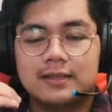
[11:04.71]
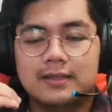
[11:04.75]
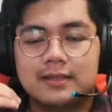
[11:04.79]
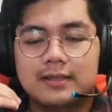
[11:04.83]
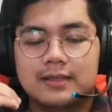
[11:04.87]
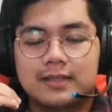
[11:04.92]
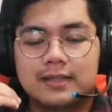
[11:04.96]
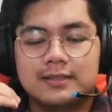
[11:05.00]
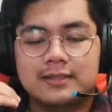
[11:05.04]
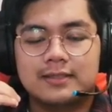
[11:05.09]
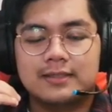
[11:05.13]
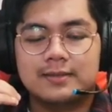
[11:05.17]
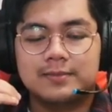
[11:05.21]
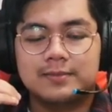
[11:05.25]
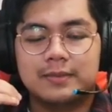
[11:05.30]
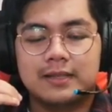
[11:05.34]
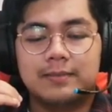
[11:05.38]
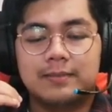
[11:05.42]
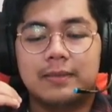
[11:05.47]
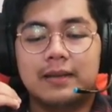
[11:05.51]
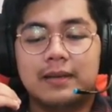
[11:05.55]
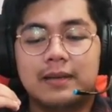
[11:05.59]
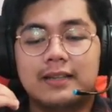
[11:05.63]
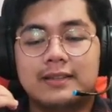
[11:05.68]
That's my
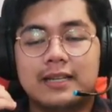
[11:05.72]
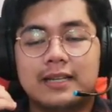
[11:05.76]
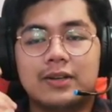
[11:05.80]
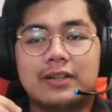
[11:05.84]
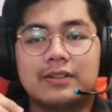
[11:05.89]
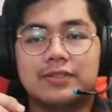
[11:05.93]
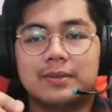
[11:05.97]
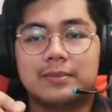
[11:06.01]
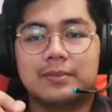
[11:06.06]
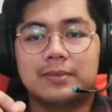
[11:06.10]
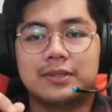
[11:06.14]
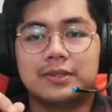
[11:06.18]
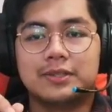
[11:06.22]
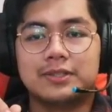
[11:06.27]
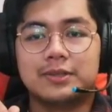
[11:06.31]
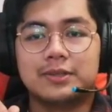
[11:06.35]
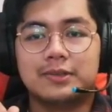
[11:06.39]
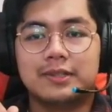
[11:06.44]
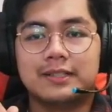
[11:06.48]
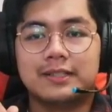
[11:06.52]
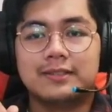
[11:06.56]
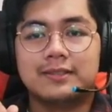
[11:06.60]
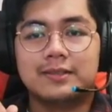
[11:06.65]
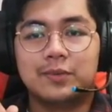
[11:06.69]
main takeaway from
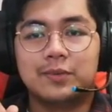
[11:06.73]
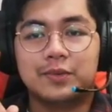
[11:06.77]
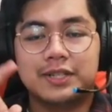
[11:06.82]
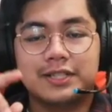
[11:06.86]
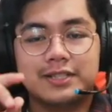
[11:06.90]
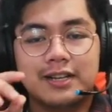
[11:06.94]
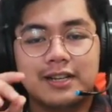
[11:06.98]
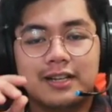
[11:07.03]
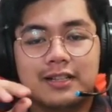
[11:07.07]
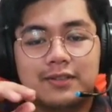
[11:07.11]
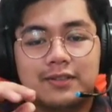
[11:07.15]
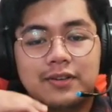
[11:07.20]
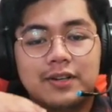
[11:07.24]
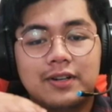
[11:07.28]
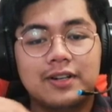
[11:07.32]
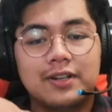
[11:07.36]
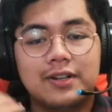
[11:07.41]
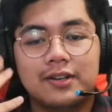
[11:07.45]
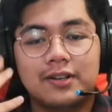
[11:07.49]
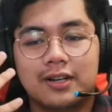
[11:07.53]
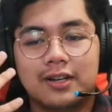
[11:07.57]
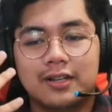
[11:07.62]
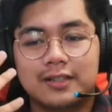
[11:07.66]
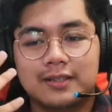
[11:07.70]
1, which I'll
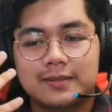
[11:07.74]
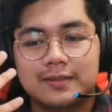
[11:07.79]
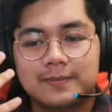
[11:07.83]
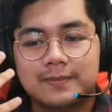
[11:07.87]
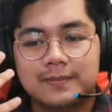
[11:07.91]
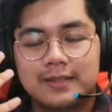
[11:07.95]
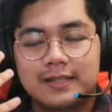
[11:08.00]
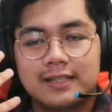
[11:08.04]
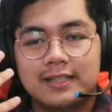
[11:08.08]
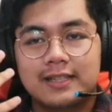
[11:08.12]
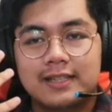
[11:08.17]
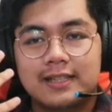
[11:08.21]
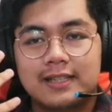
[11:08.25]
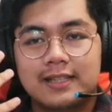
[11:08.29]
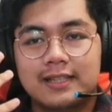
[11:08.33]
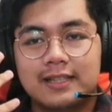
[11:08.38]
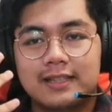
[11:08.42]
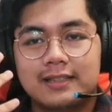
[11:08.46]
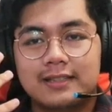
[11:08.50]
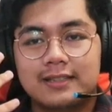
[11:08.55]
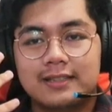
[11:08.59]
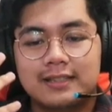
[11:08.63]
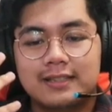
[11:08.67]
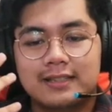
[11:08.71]
further on
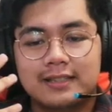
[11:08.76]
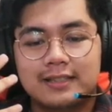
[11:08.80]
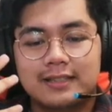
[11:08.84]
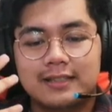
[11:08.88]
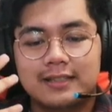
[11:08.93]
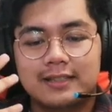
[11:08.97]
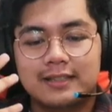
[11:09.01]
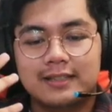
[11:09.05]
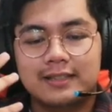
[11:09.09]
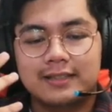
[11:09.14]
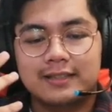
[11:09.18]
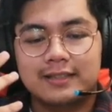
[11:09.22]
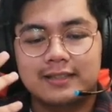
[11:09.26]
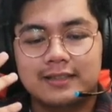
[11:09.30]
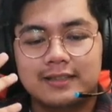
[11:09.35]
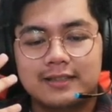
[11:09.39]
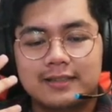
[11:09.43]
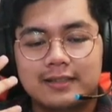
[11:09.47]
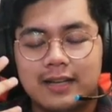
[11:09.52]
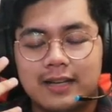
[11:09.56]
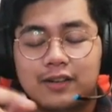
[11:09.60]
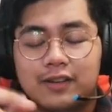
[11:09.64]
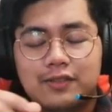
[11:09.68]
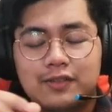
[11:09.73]
in the
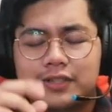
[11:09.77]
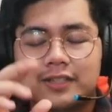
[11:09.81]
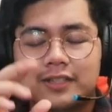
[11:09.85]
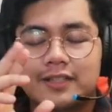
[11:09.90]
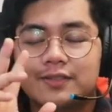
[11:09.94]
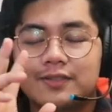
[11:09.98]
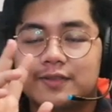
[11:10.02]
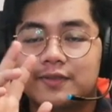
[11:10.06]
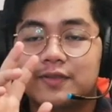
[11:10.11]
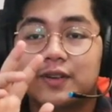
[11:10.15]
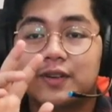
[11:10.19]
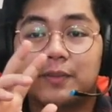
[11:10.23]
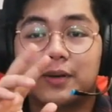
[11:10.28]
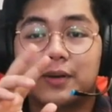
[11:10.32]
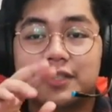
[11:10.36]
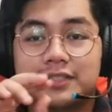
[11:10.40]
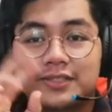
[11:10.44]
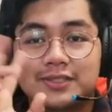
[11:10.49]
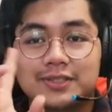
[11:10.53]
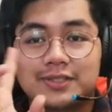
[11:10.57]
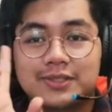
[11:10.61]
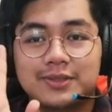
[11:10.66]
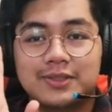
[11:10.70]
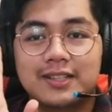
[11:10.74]
uh, sorry for
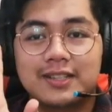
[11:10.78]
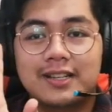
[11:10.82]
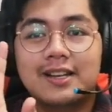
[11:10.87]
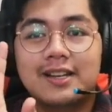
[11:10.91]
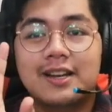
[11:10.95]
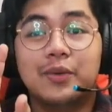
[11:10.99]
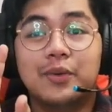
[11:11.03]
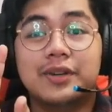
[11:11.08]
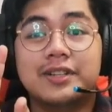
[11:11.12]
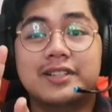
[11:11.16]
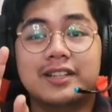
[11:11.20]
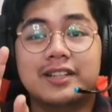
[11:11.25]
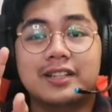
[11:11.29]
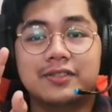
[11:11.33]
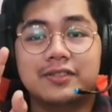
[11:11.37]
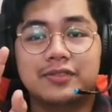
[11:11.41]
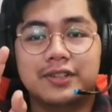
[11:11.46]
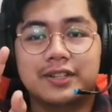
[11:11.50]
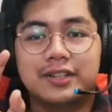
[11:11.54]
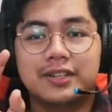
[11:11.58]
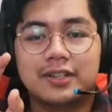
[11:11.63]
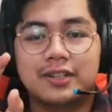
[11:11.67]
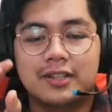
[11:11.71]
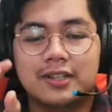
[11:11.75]
Model 2, which I'll
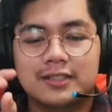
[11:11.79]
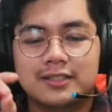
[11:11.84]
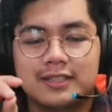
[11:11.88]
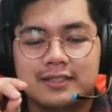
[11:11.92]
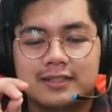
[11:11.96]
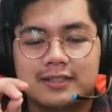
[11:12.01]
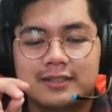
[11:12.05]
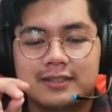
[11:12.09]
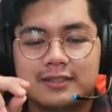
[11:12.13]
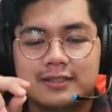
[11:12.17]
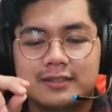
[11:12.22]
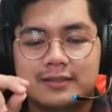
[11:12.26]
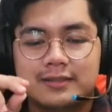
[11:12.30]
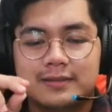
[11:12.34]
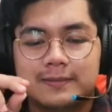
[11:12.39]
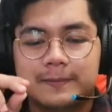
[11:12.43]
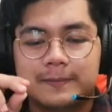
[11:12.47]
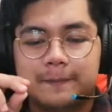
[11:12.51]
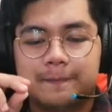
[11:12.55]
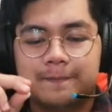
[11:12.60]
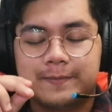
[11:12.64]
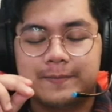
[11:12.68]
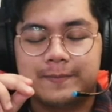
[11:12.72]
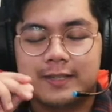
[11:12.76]
further on in
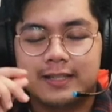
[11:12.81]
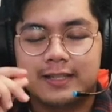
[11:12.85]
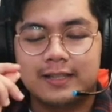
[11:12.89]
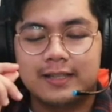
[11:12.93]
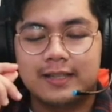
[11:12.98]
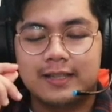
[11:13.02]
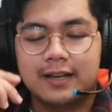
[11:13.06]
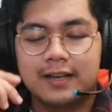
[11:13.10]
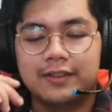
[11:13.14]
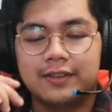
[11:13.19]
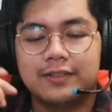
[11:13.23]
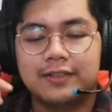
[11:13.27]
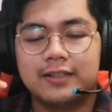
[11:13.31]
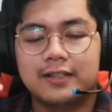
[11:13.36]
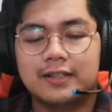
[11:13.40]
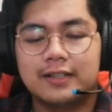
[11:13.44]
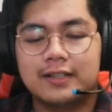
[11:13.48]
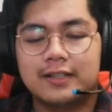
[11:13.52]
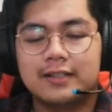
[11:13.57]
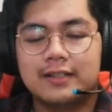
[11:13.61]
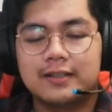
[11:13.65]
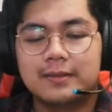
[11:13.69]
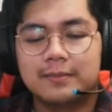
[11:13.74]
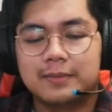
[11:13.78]
the
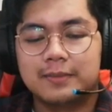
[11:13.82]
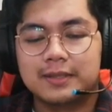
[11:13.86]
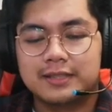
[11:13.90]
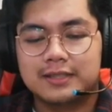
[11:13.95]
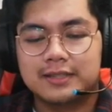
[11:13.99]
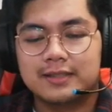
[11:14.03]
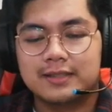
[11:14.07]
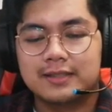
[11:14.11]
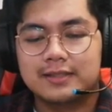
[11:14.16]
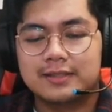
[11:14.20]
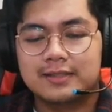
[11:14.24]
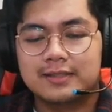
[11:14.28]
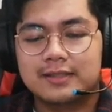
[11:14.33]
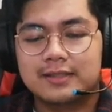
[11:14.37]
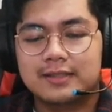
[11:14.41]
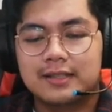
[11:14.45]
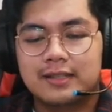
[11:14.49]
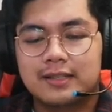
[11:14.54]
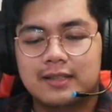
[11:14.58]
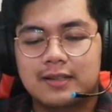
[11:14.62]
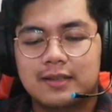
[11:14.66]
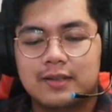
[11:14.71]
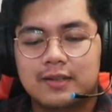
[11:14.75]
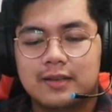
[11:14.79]
other materials
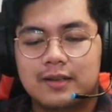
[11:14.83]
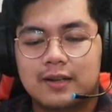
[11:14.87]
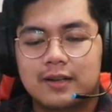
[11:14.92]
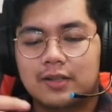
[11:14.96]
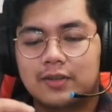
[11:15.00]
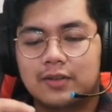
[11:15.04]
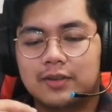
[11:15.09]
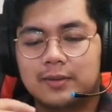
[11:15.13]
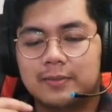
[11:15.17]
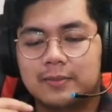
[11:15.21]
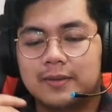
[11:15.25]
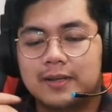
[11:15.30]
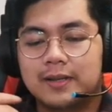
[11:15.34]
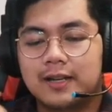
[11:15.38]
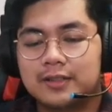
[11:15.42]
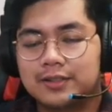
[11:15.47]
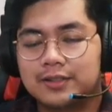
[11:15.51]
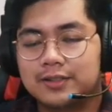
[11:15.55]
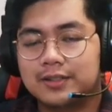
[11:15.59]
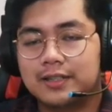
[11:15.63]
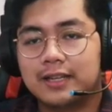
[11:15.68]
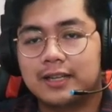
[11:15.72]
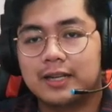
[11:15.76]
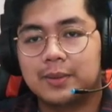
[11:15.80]
along with my
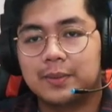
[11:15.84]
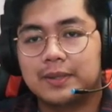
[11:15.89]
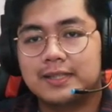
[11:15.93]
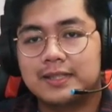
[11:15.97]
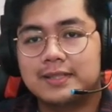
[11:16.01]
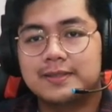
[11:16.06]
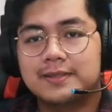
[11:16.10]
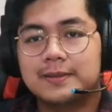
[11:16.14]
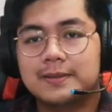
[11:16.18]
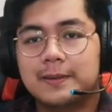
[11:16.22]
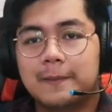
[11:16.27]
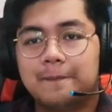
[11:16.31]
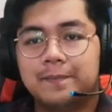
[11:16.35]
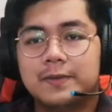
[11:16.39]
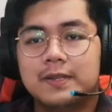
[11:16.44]
other takeaways.